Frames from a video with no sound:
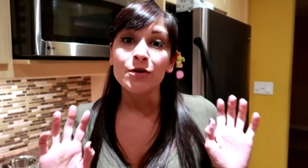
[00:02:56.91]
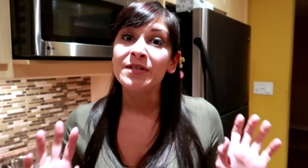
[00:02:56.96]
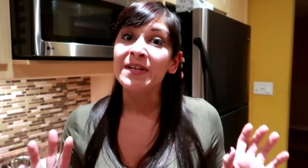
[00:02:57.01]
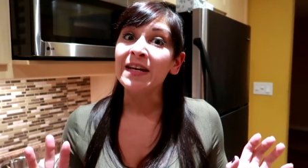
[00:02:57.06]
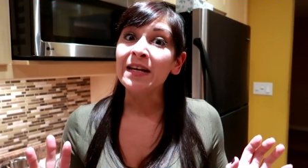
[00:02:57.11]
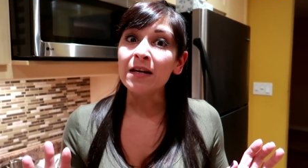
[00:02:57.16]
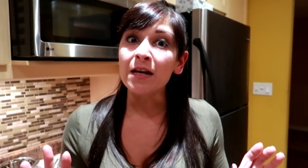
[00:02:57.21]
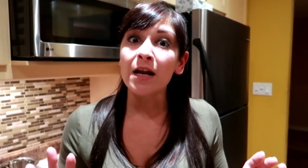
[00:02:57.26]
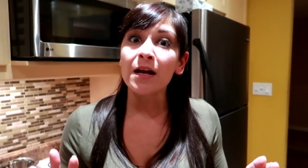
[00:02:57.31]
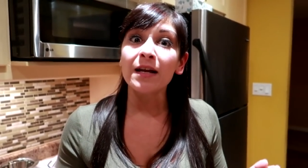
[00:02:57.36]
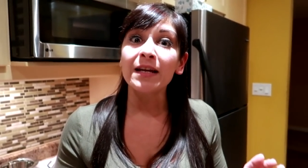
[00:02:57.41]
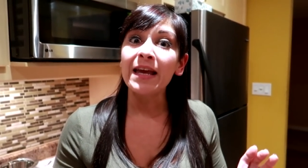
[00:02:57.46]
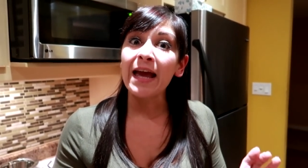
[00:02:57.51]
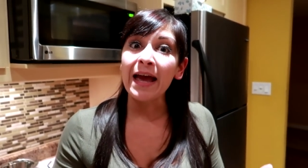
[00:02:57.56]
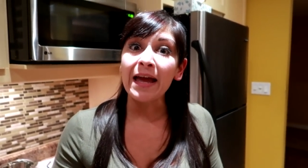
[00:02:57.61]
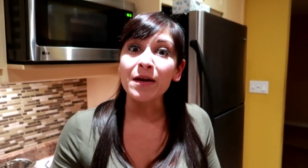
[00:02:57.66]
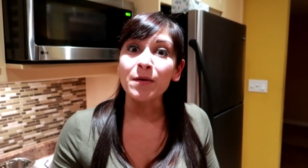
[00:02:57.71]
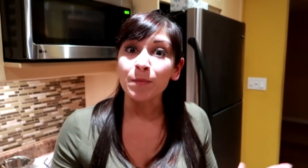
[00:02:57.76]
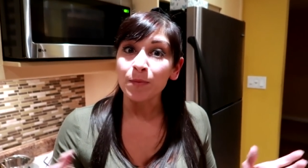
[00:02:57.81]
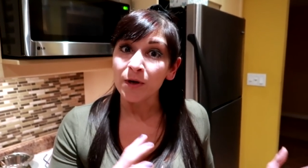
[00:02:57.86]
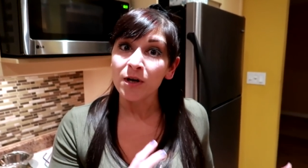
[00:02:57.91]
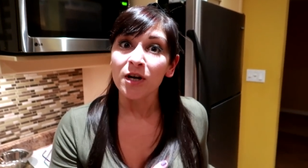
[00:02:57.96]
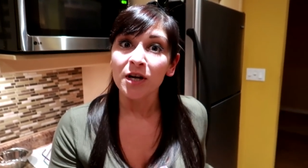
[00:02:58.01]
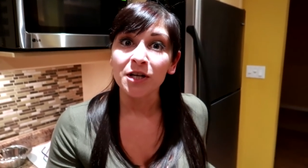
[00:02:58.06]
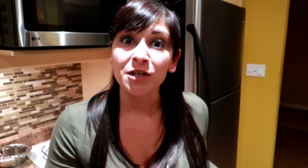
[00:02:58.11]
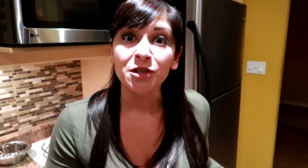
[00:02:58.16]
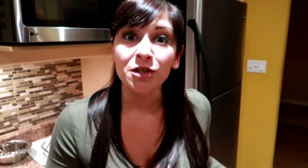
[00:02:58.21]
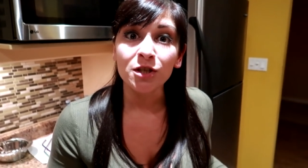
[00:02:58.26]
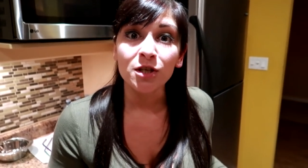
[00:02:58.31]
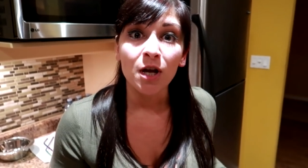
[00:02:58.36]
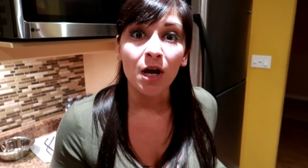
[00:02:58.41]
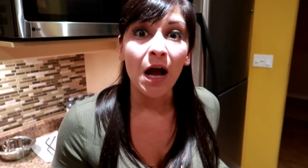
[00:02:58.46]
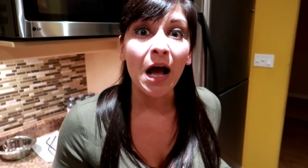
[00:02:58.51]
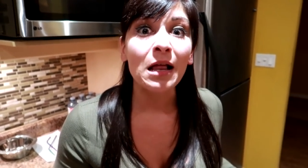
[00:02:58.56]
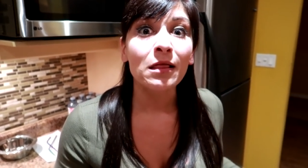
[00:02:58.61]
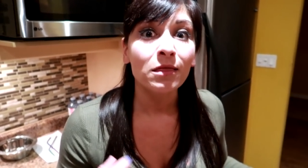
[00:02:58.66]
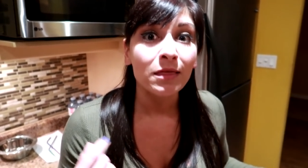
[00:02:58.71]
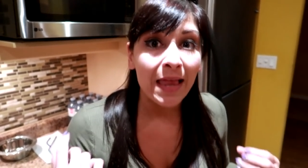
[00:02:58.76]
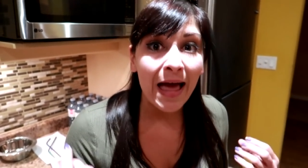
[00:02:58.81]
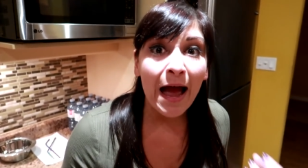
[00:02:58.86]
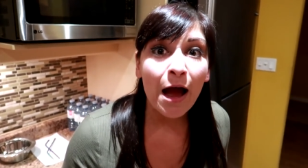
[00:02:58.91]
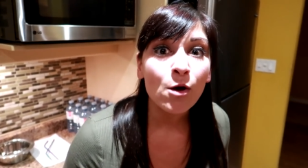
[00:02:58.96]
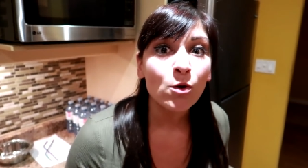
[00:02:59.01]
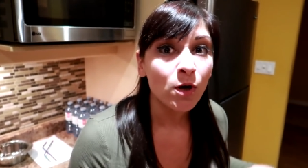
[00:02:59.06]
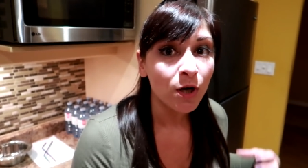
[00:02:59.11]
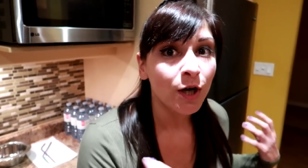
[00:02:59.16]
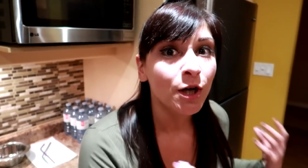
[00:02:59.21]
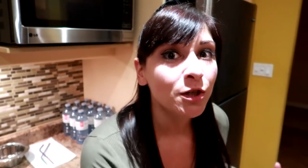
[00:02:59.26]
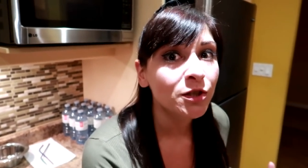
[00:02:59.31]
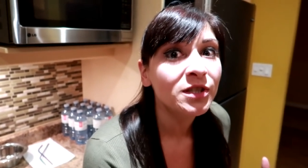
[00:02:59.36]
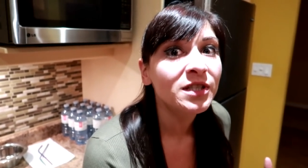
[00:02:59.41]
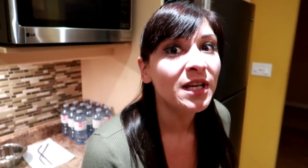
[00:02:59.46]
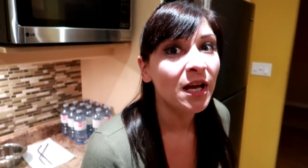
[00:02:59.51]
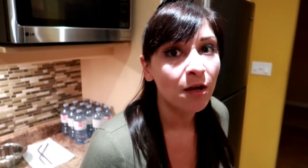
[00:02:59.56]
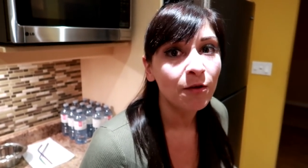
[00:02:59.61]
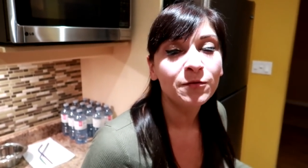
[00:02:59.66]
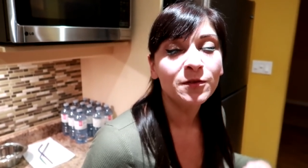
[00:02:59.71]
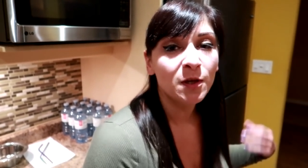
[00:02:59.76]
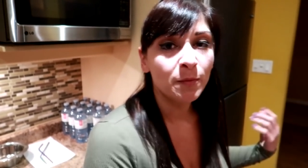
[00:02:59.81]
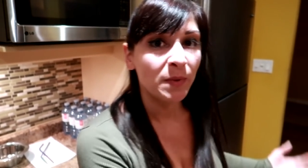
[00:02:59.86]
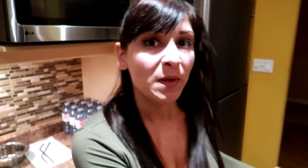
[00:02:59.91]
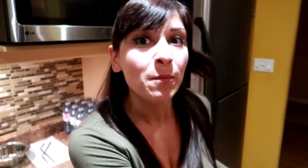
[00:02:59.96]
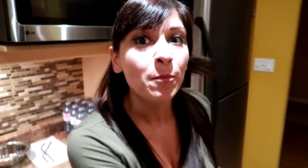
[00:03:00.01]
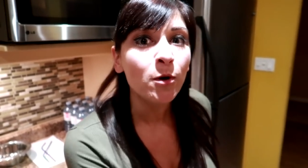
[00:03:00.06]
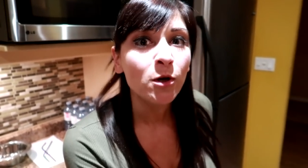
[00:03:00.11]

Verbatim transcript: didn't get pushed, allowed herself to be